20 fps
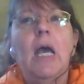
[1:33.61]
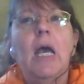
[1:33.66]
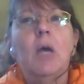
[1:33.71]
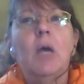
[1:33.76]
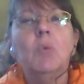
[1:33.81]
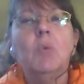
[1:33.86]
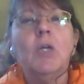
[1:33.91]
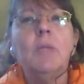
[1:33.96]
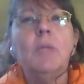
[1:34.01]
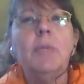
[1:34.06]

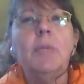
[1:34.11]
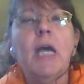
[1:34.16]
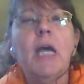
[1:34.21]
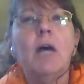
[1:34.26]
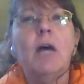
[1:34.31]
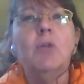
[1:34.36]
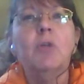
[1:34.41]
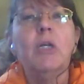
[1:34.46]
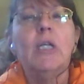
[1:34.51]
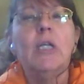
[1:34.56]
And we're going to be
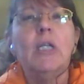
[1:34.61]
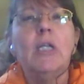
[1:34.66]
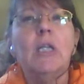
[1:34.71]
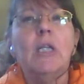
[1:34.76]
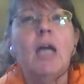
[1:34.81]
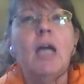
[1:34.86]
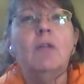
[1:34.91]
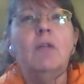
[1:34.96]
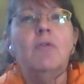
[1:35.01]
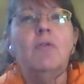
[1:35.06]
covering a
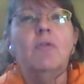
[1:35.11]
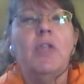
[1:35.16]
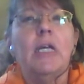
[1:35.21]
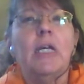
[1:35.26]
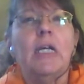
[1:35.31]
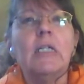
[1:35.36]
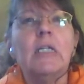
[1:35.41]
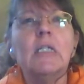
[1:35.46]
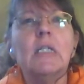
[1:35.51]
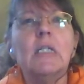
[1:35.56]
lot of
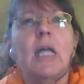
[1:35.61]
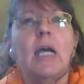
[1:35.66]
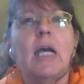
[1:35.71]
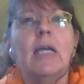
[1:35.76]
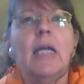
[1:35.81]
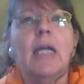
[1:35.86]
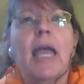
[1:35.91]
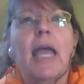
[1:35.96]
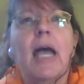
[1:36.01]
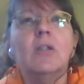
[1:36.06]
things
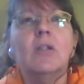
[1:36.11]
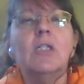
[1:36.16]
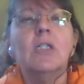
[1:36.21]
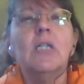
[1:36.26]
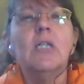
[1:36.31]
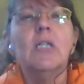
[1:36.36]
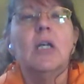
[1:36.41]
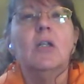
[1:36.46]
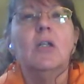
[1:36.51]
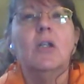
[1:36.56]
like how to
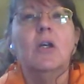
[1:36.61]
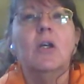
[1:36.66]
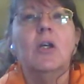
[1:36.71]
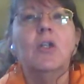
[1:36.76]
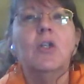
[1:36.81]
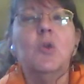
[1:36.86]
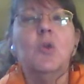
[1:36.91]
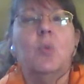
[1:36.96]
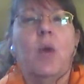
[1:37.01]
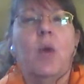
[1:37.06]
take a look
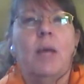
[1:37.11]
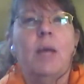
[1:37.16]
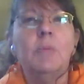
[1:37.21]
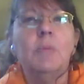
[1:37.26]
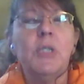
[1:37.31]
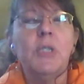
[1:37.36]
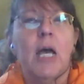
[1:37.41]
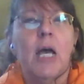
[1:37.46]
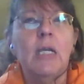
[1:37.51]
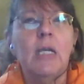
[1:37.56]
at your
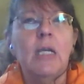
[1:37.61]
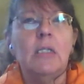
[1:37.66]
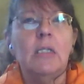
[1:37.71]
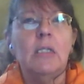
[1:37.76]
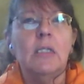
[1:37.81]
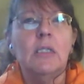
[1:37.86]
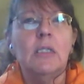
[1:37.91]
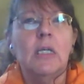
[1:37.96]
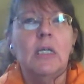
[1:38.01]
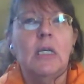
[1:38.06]
website and
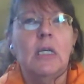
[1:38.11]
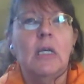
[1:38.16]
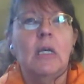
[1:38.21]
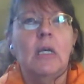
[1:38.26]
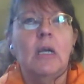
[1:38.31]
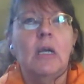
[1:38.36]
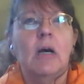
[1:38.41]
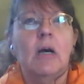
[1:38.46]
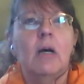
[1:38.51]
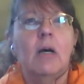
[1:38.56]

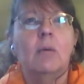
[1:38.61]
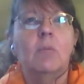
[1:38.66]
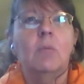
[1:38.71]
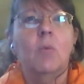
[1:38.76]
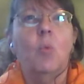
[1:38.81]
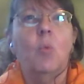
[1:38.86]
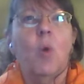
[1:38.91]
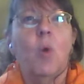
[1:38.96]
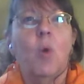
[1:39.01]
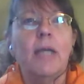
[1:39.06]
see
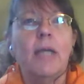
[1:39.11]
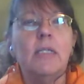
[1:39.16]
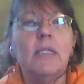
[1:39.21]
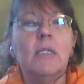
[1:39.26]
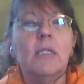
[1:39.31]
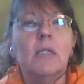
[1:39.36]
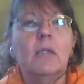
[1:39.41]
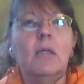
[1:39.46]
what